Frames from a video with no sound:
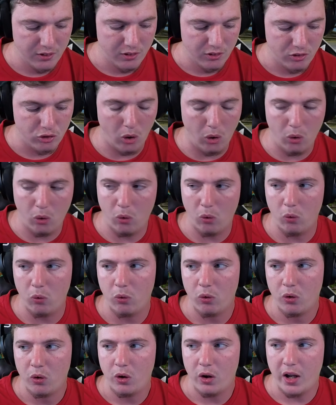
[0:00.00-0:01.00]

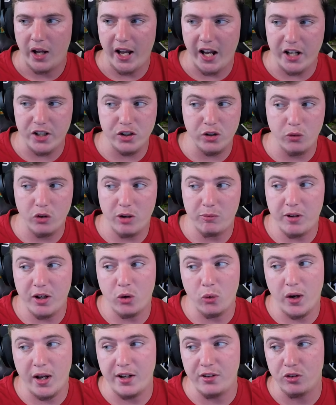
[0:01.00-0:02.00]
So actually what I
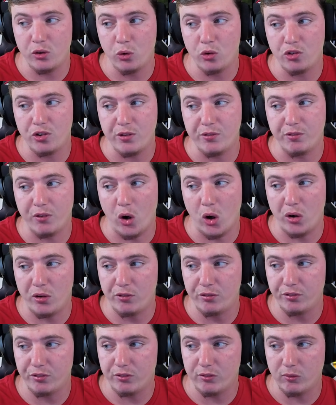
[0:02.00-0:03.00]
might go ahead and do is
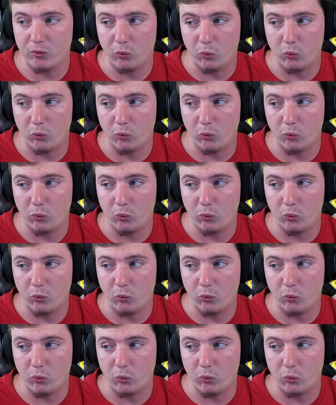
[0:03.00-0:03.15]
evolve